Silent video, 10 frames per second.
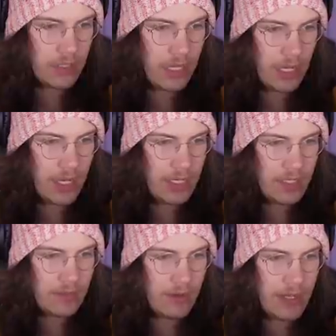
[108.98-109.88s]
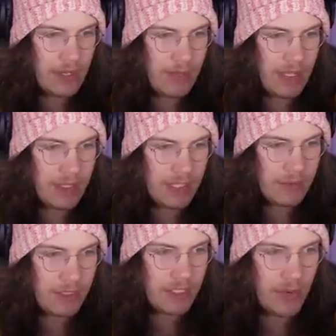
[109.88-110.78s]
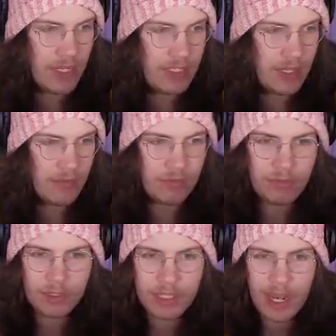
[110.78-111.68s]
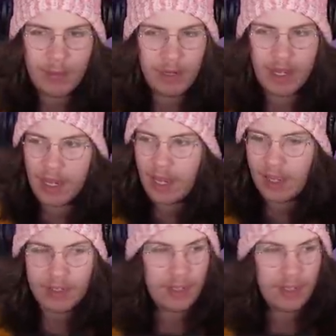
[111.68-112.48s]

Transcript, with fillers: Okay, why are they making this one so easy? What's happening here?